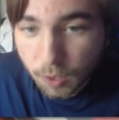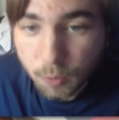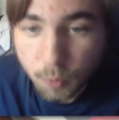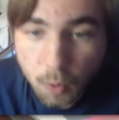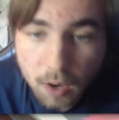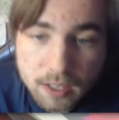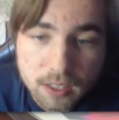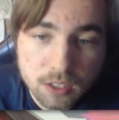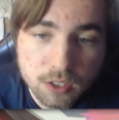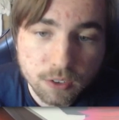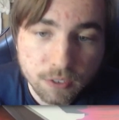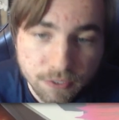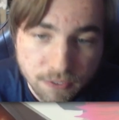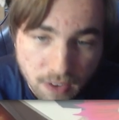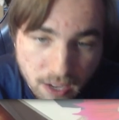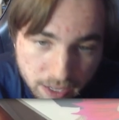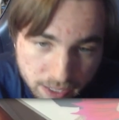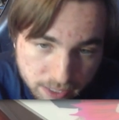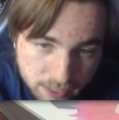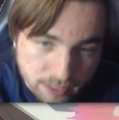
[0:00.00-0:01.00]
want to
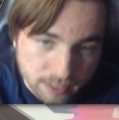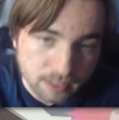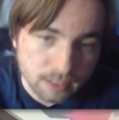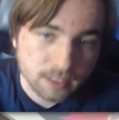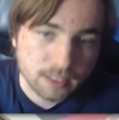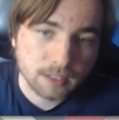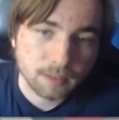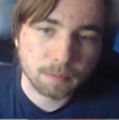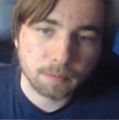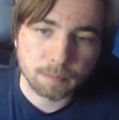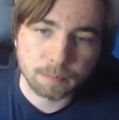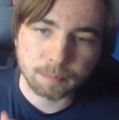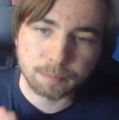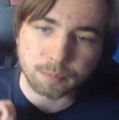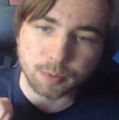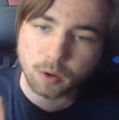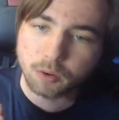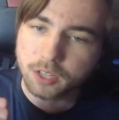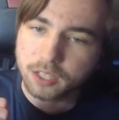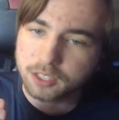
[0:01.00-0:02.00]
find
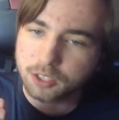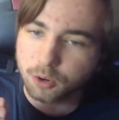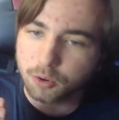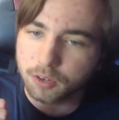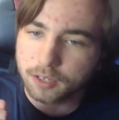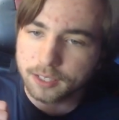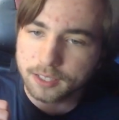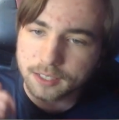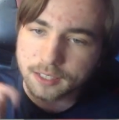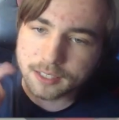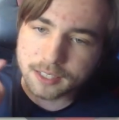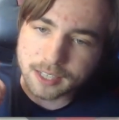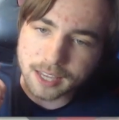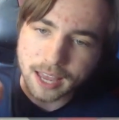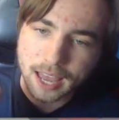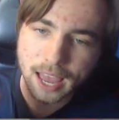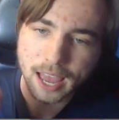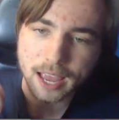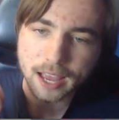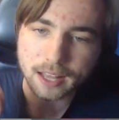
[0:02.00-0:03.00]
broken toys
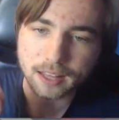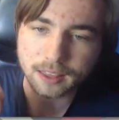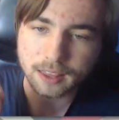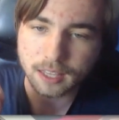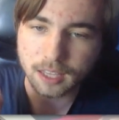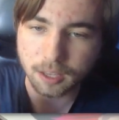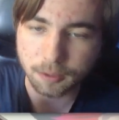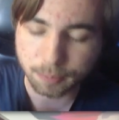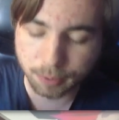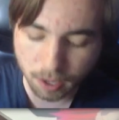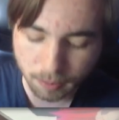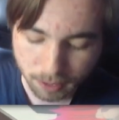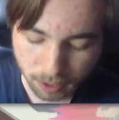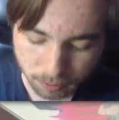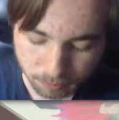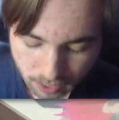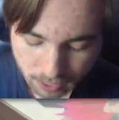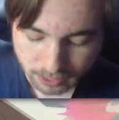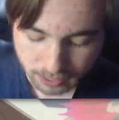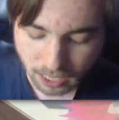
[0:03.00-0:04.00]
and the promo.